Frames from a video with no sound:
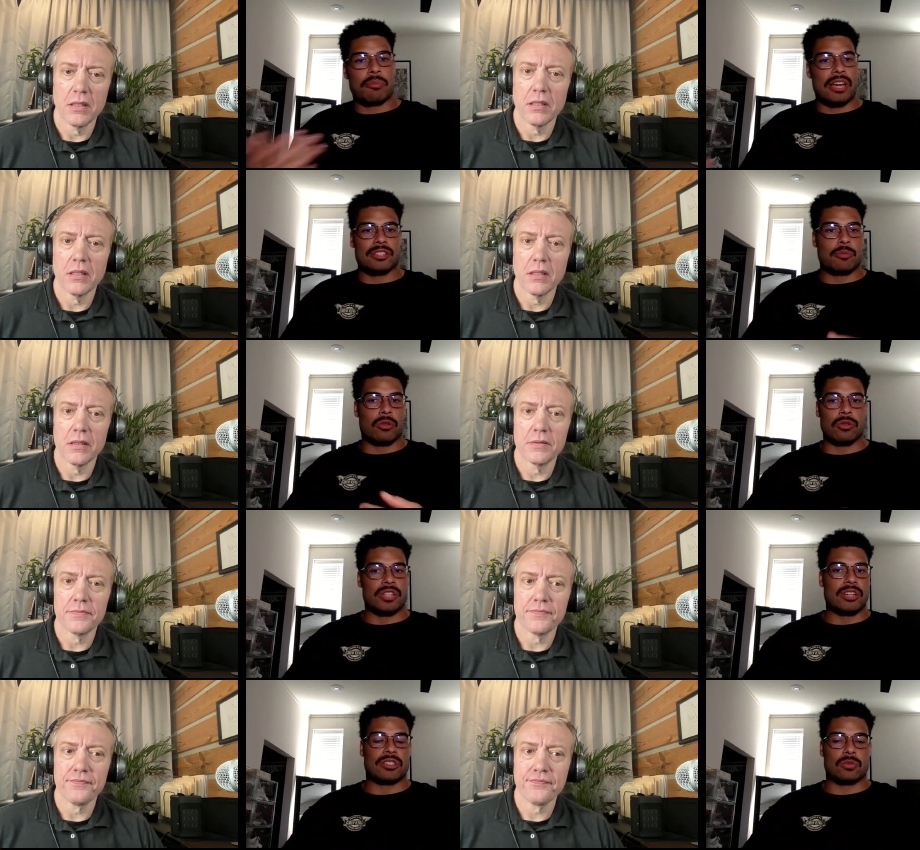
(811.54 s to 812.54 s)
Speaker 1: a small
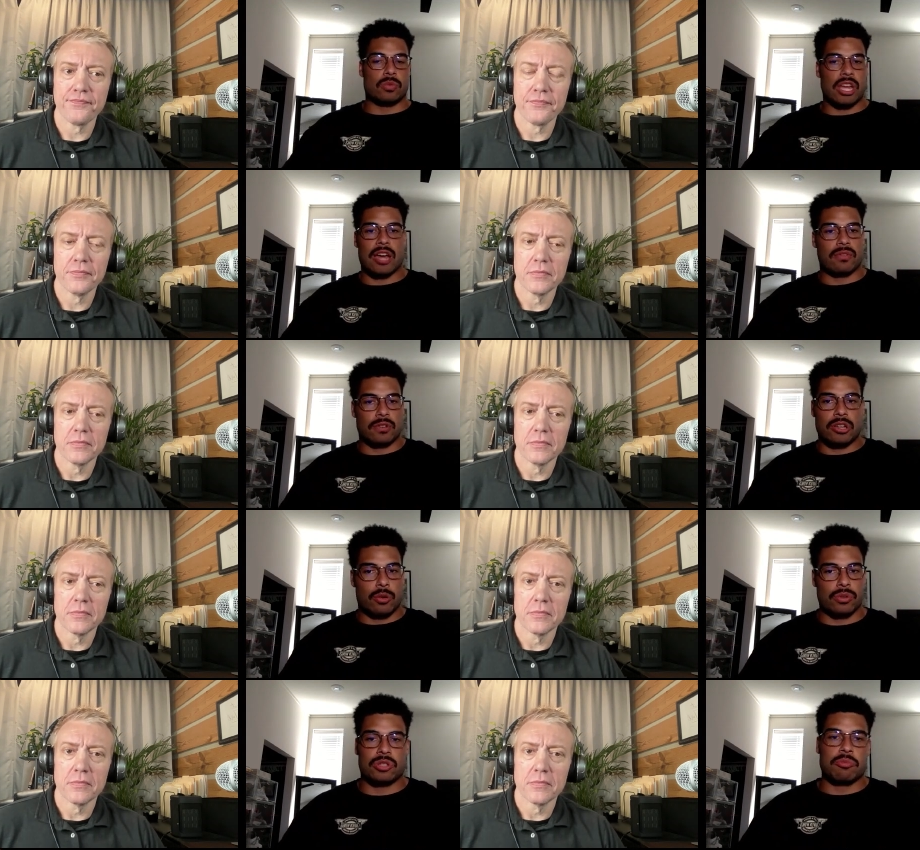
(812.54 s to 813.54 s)
lineup and and
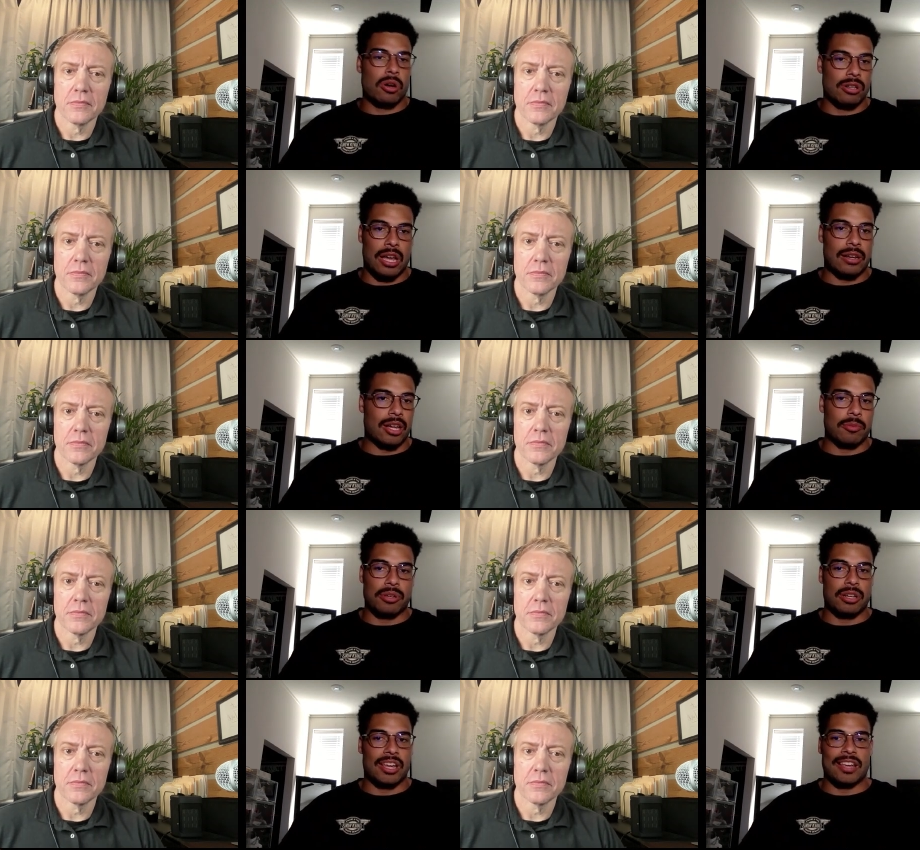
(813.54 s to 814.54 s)
it's all quicker guys
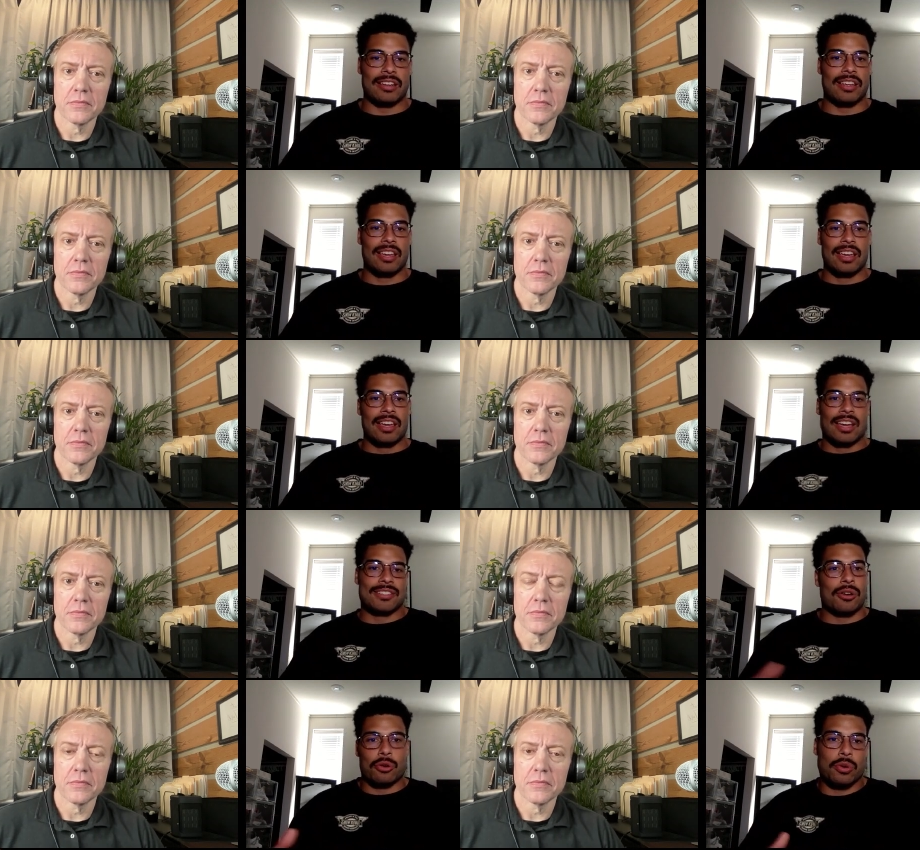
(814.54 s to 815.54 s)
and stuff. But your
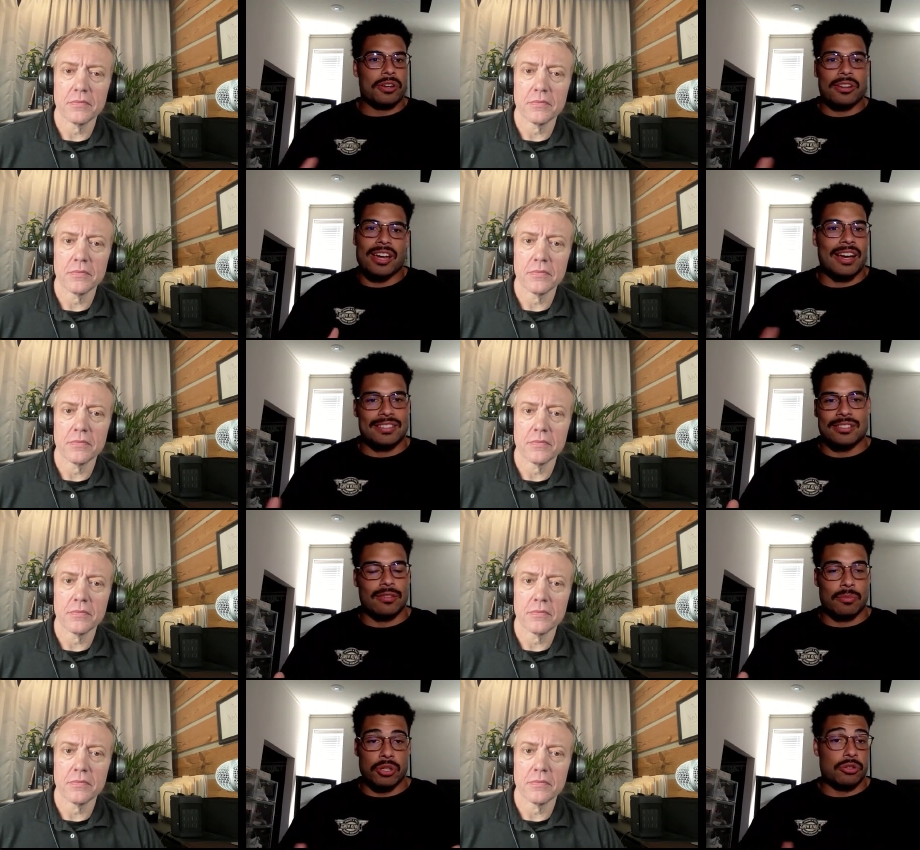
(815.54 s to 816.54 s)
disadvantage is the fact
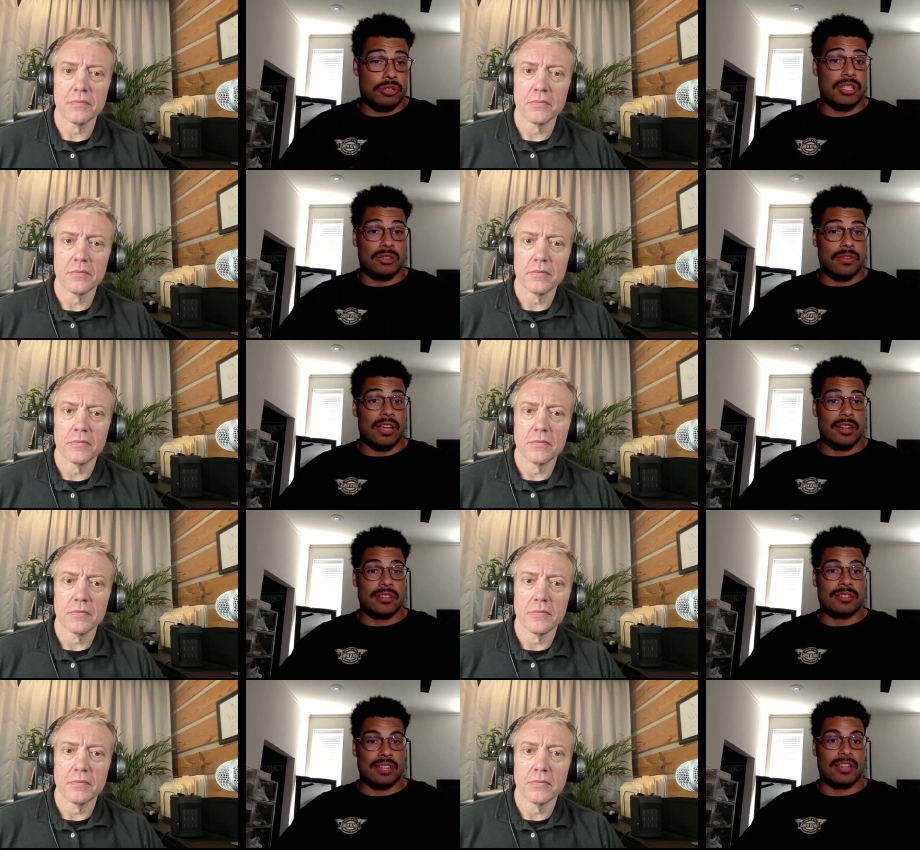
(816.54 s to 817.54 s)
that you have nobody to guard the
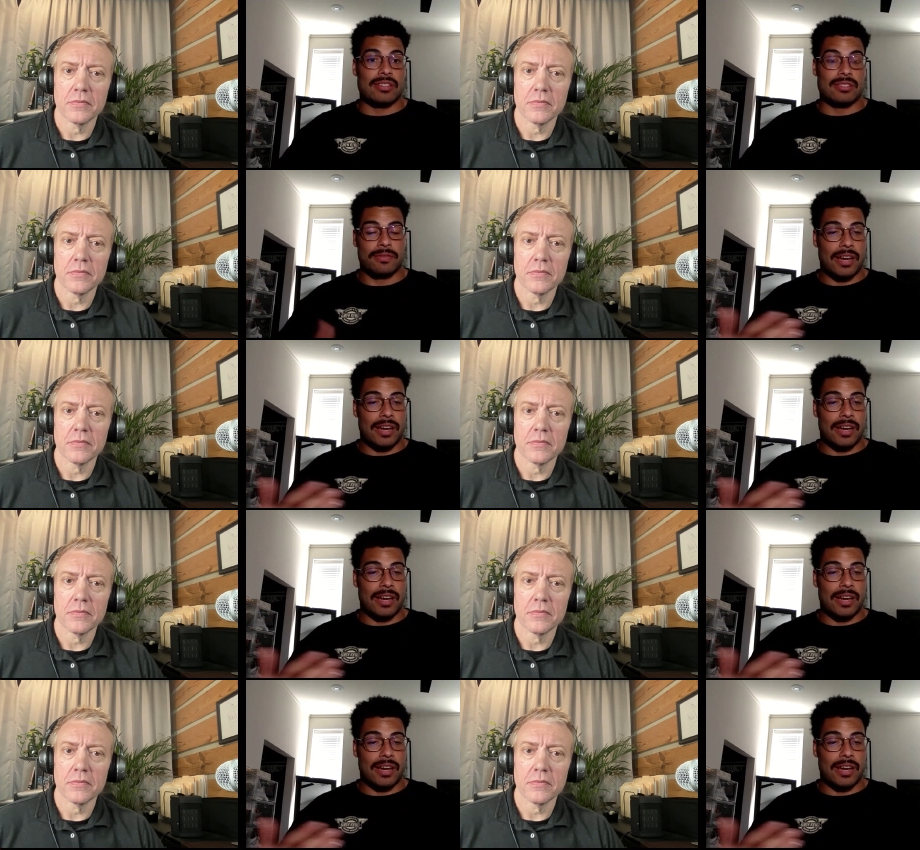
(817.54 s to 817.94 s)
seven footer.